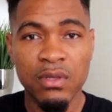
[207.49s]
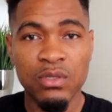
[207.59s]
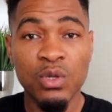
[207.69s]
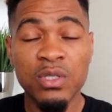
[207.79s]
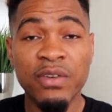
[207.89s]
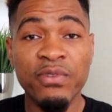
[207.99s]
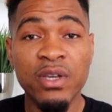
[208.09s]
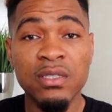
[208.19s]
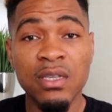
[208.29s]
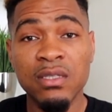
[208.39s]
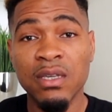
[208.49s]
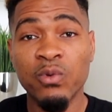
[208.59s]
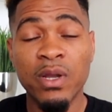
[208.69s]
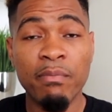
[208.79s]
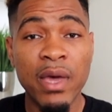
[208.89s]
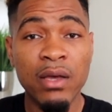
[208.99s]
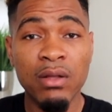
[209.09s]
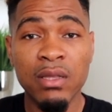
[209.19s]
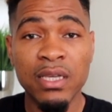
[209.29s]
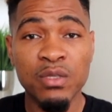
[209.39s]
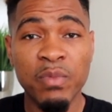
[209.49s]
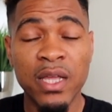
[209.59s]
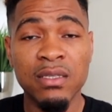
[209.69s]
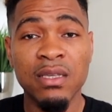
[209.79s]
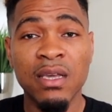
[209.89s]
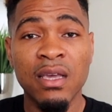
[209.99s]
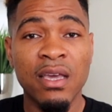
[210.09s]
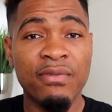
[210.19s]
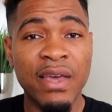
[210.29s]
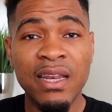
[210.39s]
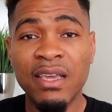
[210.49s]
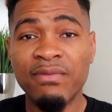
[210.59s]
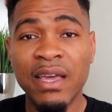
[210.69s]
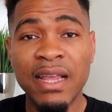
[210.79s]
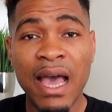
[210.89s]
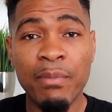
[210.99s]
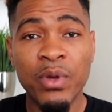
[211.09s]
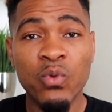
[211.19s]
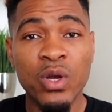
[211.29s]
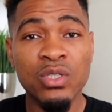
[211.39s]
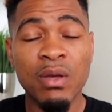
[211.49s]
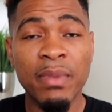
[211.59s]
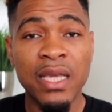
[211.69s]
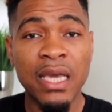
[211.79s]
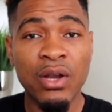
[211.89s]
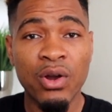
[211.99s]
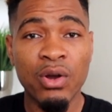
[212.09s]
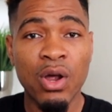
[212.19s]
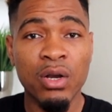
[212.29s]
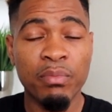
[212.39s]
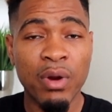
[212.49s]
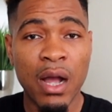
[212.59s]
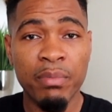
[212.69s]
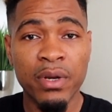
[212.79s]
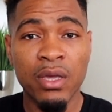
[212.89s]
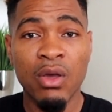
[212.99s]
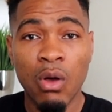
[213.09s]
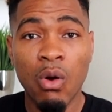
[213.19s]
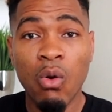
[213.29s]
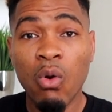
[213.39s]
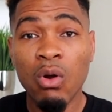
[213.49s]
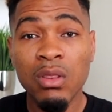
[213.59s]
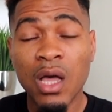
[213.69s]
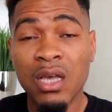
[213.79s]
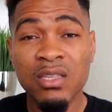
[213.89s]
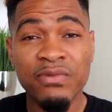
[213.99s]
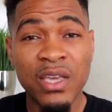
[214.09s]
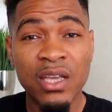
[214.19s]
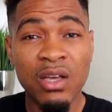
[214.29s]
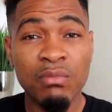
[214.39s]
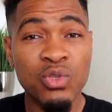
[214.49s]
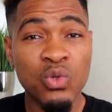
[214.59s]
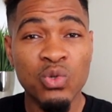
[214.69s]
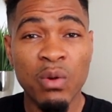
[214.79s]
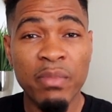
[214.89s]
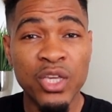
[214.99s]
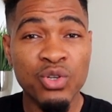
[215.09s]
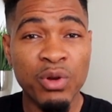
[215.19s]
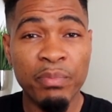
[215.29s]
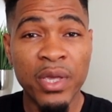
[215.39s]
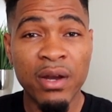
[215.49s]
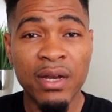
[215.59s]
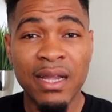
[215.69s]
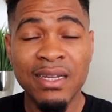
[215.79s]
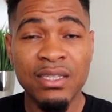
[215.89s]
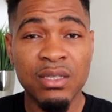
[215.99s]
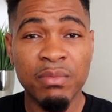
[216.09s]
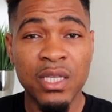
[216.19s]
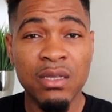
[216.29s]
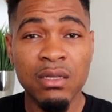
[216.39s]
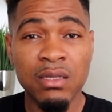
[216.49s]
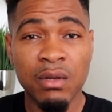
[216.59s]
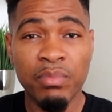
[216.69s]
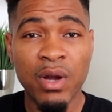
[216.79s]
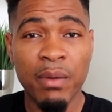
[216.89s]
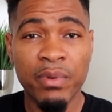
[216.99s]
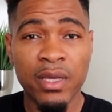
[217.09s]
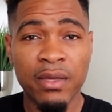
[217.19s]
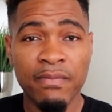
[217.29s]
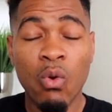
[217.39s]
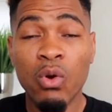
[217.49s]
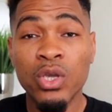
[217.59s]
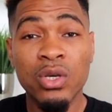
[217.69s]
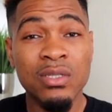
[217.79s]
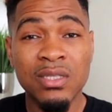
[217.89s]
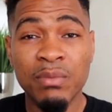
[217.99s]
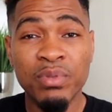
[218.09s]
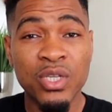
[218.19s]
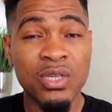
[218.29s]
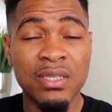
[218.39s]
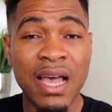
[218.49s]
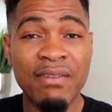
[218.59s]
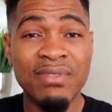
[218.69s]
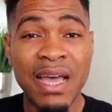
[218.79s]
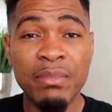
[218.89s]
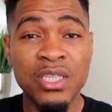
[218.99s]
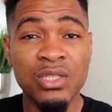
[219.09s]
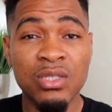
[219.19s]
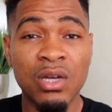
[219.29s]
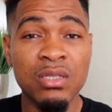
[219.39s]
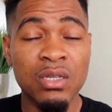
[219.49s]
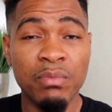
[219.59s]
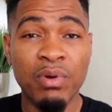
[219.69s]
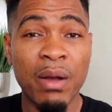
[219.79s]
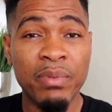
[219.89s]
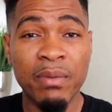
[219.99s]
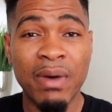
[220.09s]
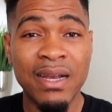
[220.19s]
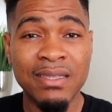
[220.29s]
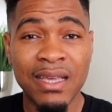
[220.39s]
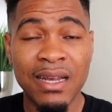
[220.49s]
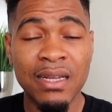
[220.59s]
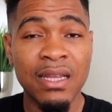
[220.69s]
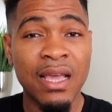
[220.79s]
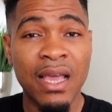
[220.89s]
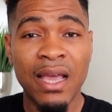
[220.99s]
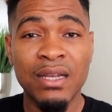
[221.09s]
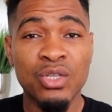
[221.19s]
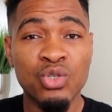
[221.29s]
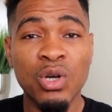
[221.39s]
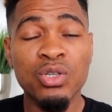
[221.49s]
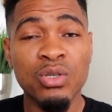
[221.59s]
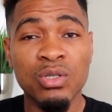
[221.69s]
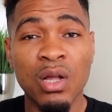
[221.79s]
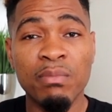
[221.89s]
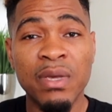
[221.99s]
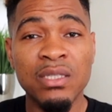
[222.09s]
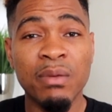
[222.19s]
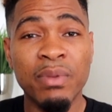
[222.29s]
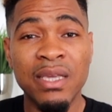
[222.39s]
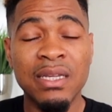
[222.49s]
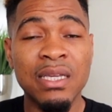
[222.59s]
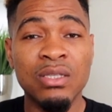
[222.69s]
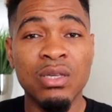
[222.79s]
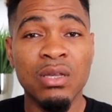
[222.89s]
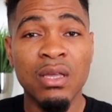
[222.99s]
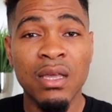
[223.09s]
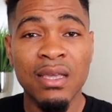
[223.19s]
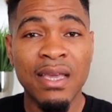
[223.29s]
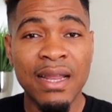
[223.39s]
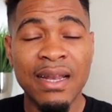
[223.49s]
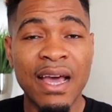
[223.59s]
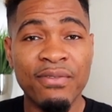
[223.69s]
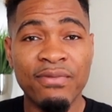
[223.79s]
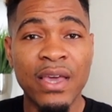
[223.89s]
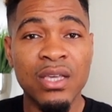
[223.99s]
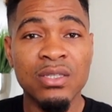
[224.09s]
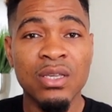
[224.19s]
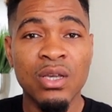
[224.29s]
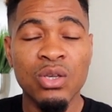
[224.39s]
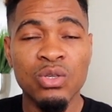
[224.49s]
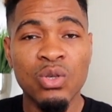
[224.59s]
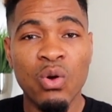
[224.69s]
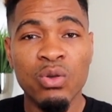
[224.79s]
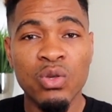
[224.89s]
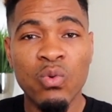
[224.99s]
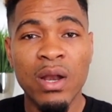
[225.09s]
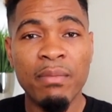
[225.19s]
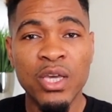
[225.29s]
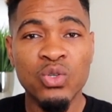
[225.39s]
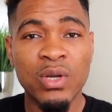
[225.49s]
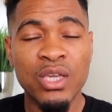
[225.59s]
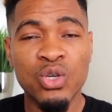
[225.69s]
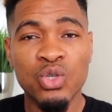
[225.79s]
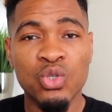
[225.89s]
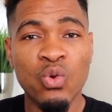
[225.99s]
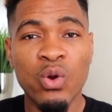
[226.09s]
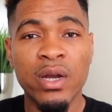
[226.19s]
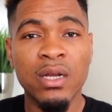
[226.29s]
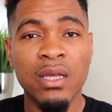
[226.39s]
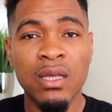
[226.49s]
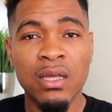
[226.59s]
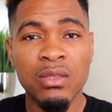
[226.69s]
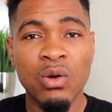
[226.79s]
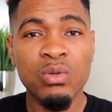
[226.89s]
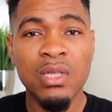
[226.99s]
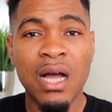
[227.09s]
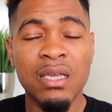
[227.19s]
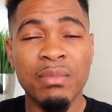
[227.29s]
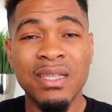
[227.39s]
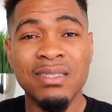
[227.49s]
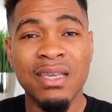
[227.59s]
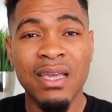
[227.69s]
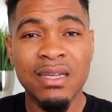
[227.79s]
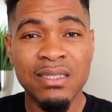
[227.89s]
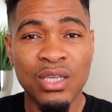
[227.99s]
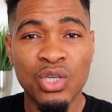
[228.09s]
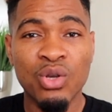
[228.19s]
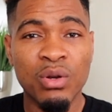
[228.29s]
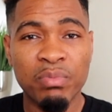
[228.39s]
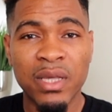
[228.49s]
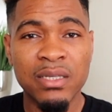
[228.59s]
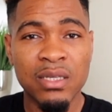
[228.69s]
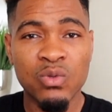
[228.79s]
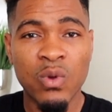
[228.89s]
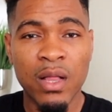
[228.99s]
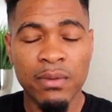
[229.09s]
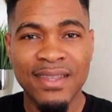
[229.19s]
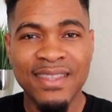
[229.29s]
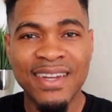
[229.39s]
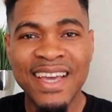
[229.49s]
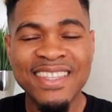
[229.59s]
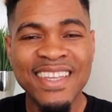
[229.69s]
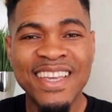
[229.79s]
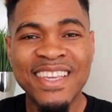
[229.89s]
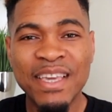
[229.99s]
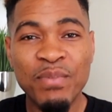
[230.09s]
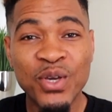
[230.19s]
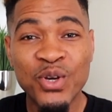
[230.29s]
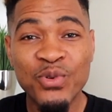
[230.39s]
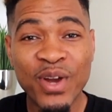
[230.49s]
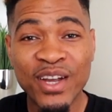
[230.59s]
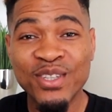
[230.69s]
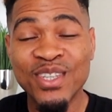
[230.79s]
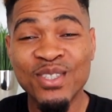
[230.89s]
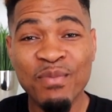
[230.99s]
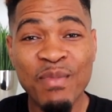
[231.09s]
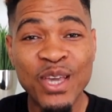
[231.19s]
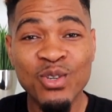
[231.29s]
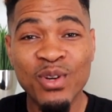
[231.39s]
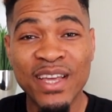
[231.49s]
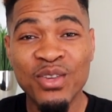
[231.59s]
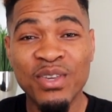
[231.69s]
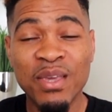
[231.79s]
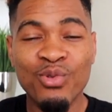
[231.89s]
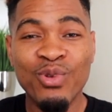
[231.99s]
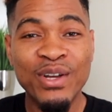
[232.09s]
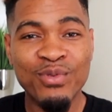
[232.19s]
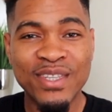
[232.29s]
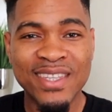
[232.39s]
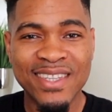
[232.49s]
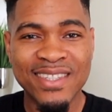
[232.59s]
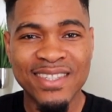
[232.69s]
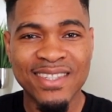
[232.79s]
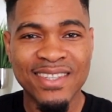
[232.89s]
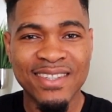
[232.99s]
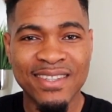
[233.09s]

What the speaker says: So say for instance, with a medical expense, if any event happened where somebody get hurt on the property, or loss of income due to a major repair that needs to be done to the property, or you could simply just have damages done to the property by the tenant and the structure is all messed up and you need to get that fixed. So you want to make sure that you're storing those documents in a secured place as well. The next thing in keeping good records is to make sure that you keep rent receipts.